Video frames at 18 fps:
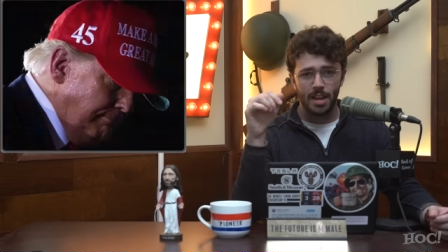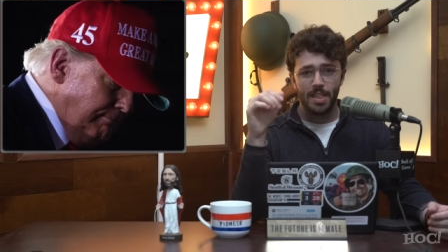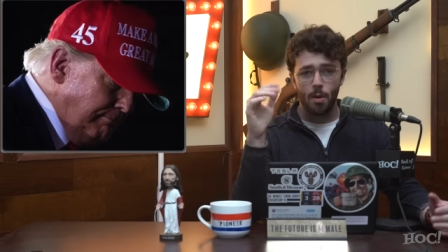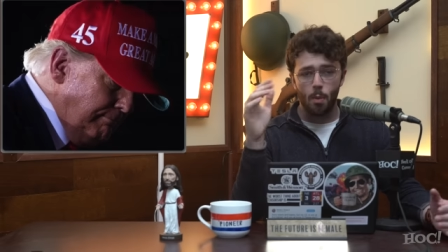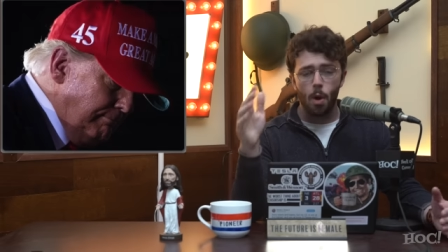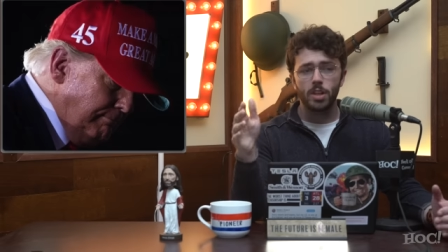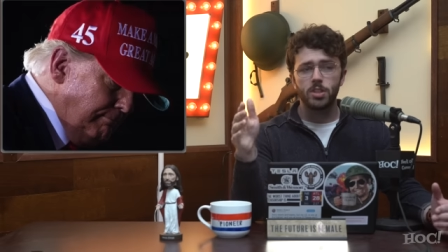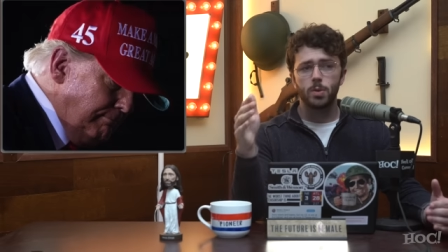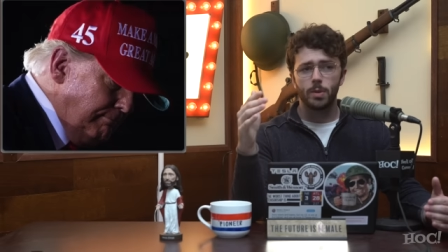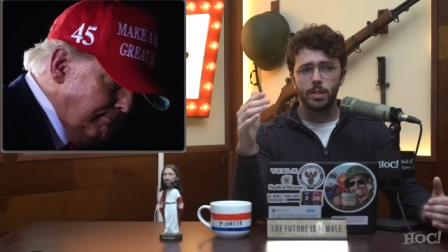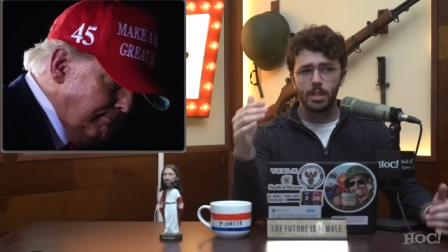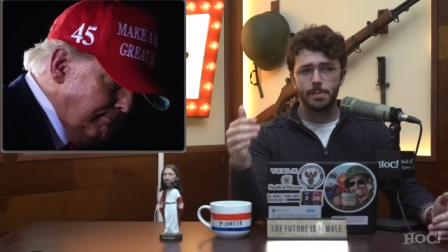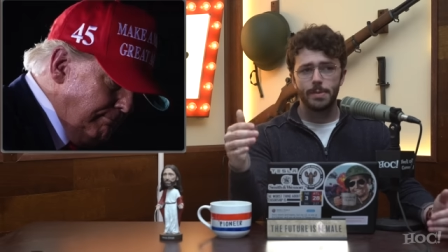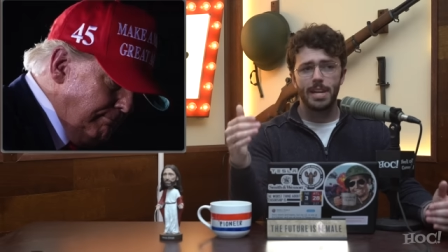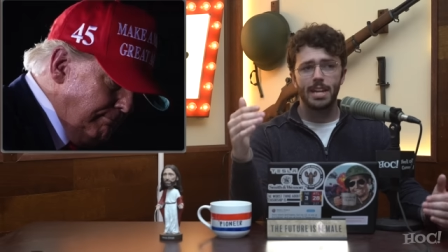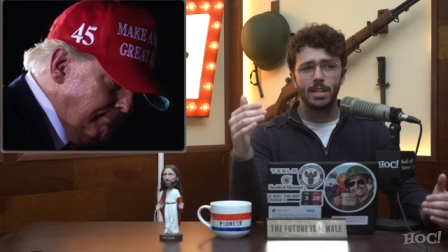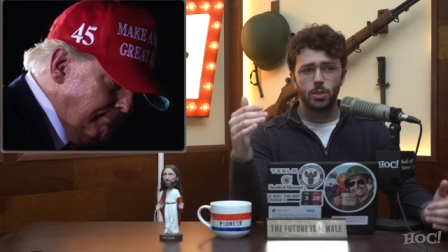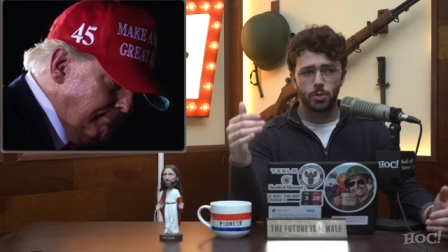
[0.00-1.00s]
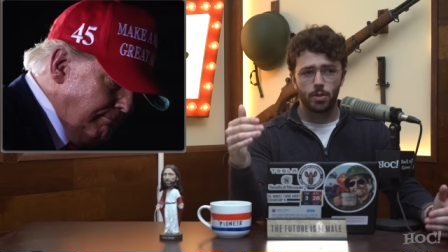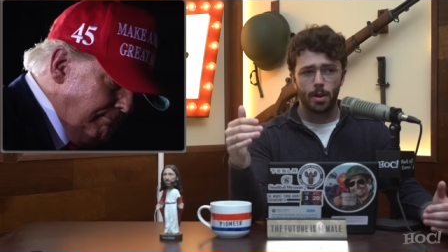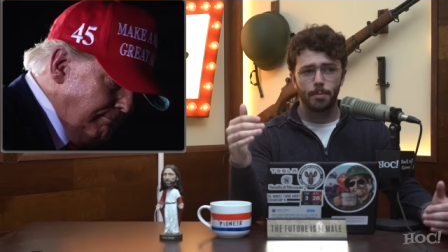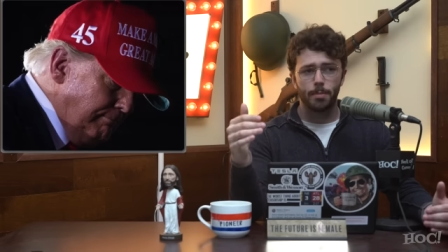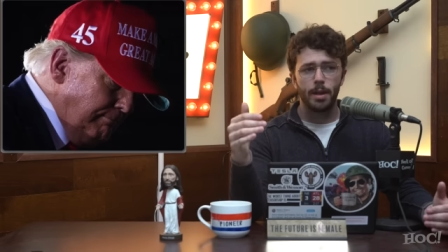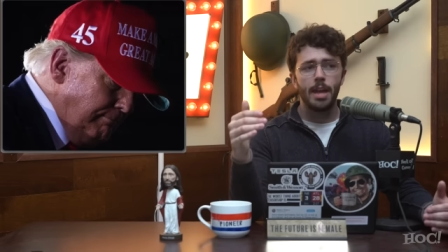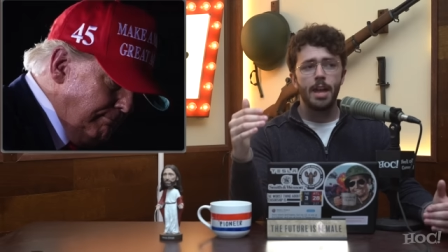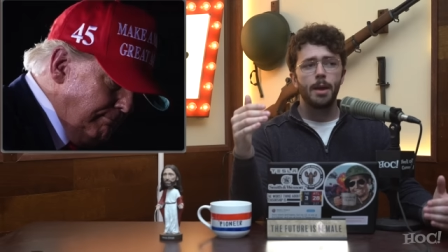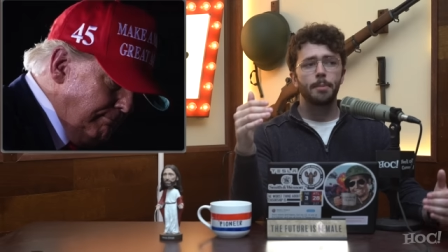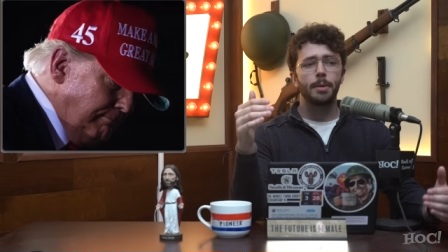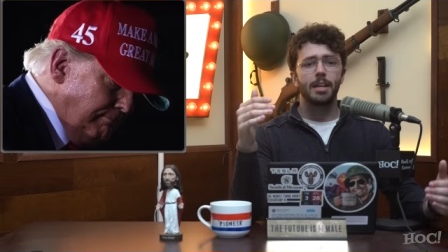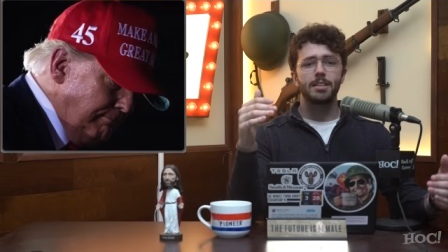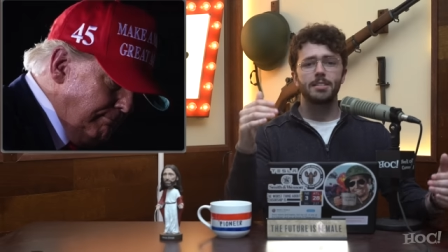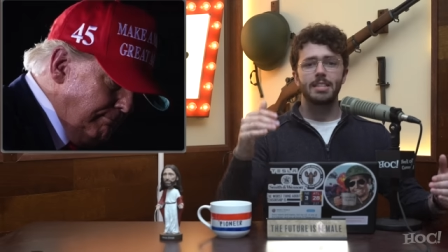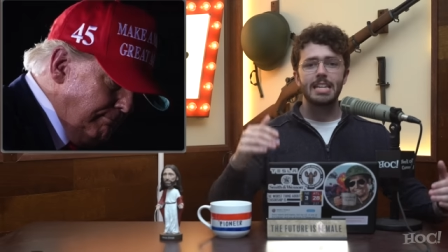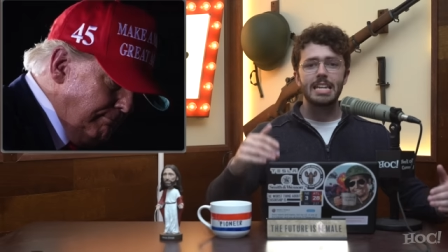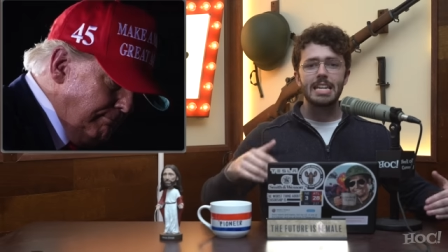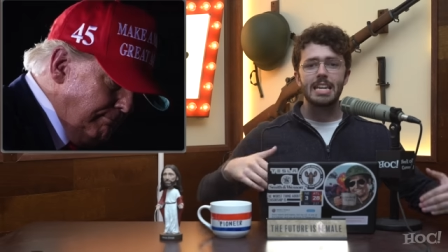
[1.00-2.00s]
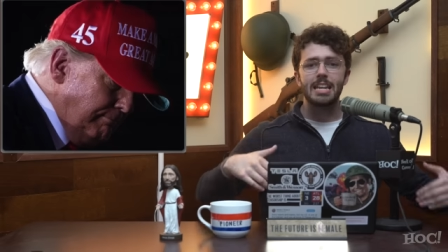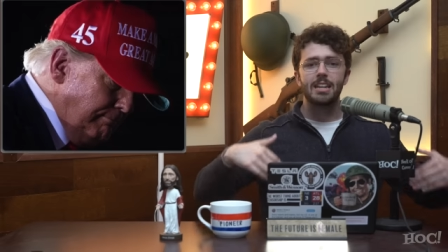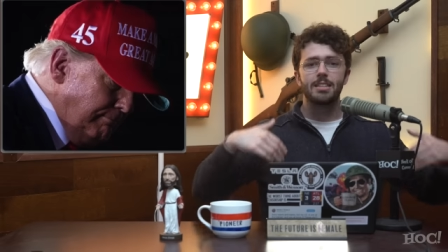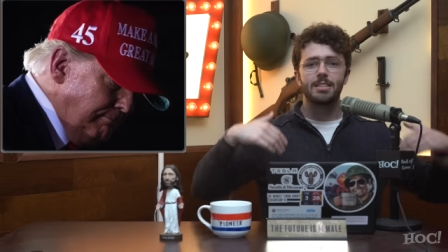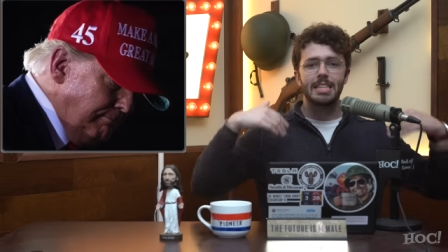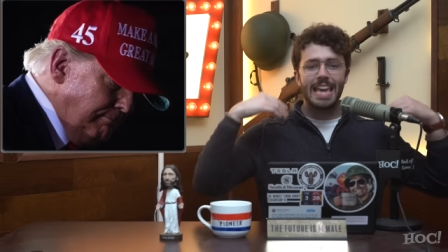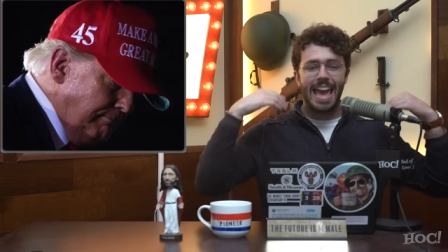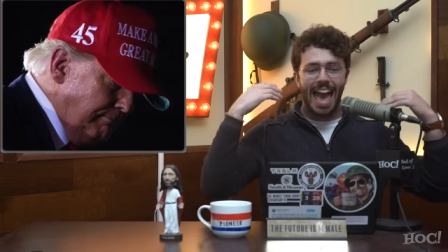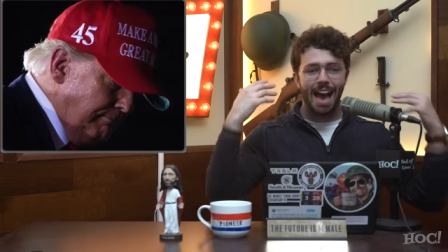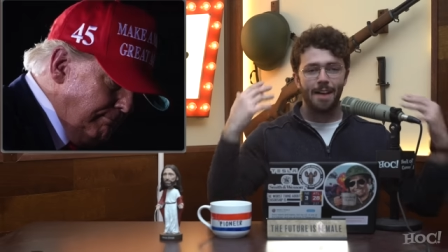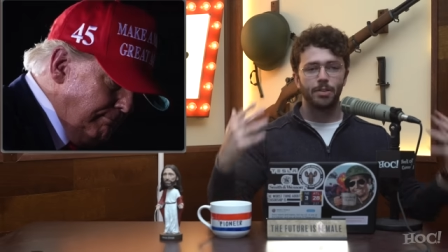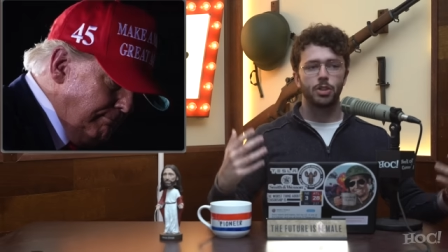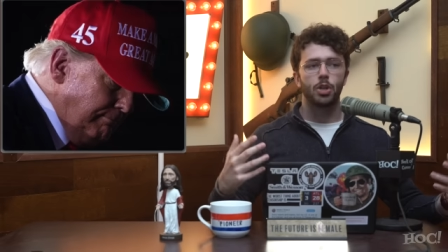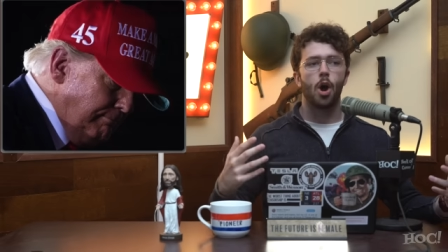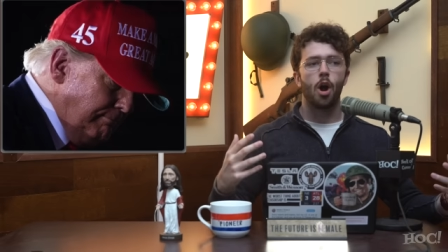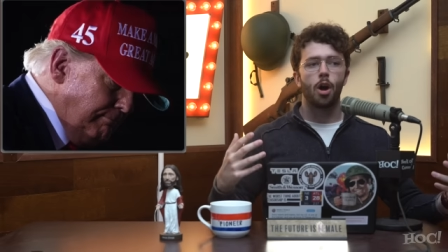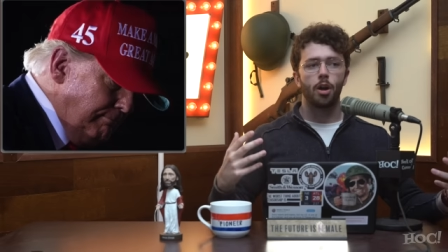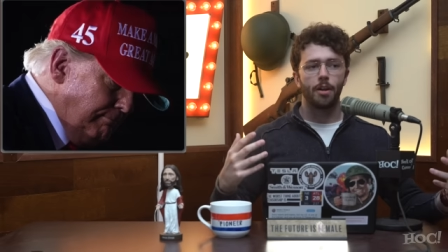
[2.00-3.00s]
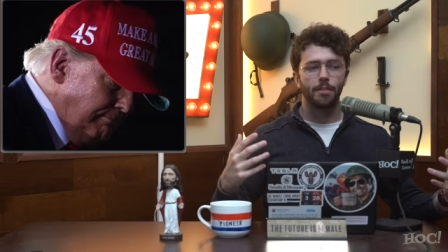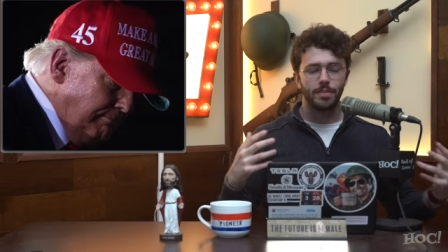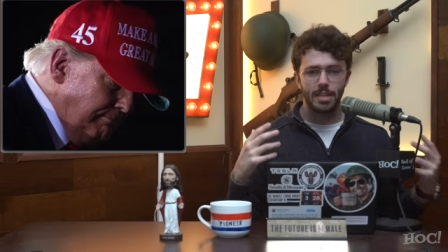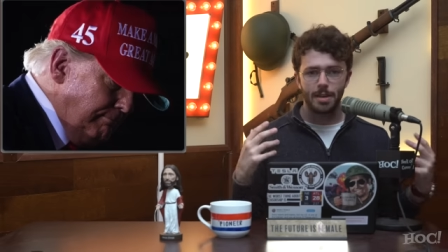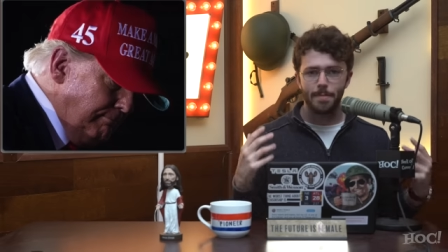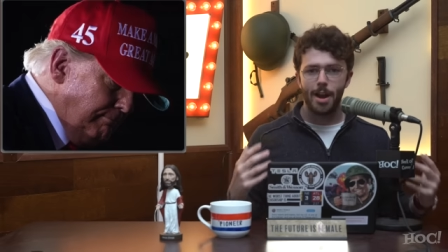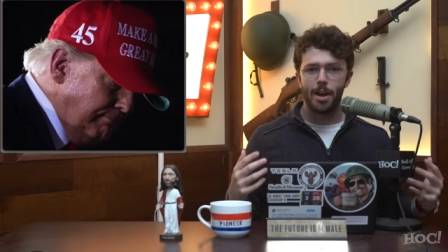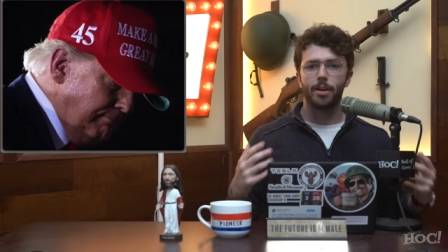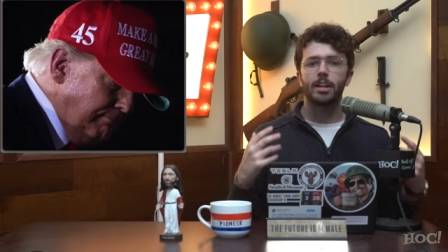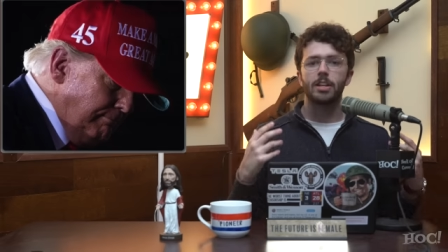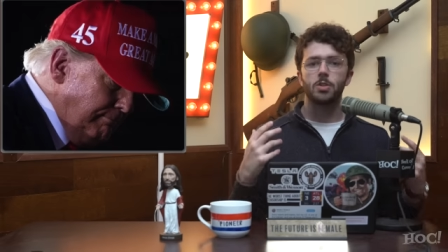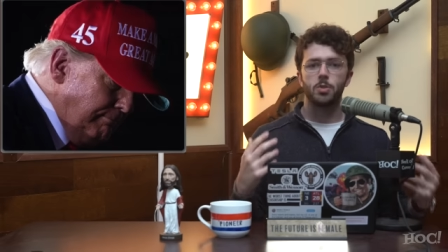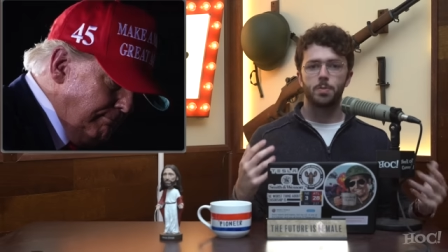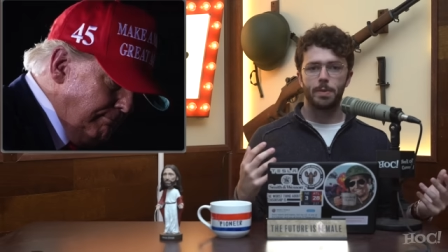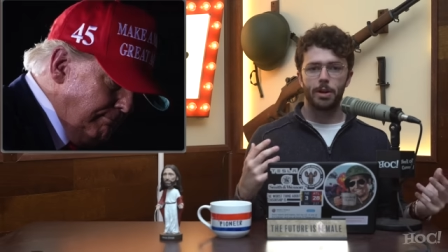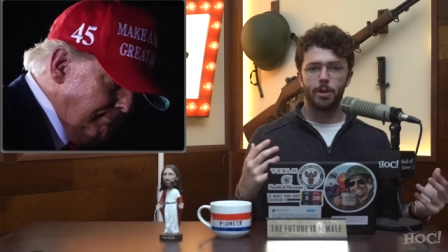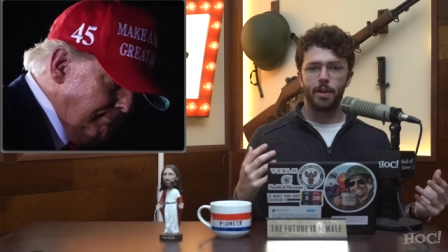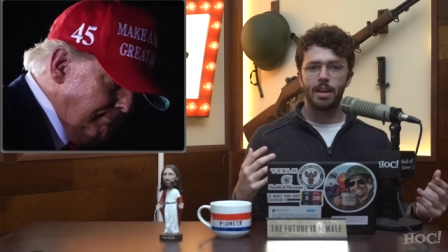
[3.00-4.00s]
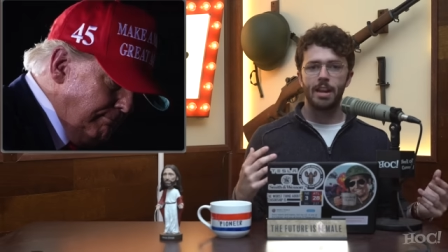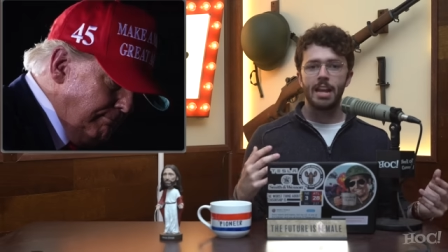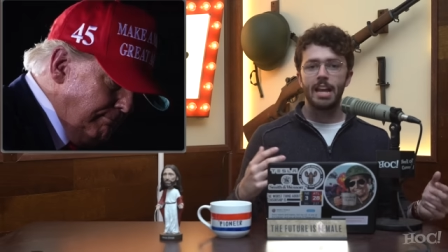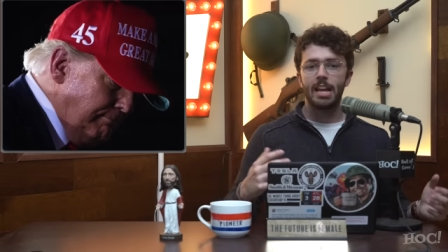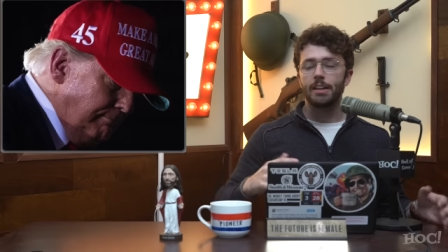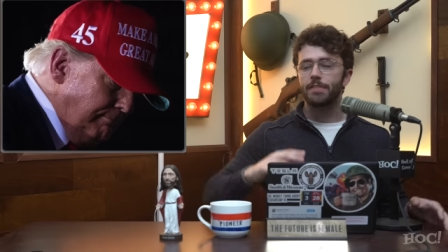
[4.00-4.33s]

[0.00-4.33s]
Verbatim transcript: They want to eliminate Trump because he is the avatar of the American spirit.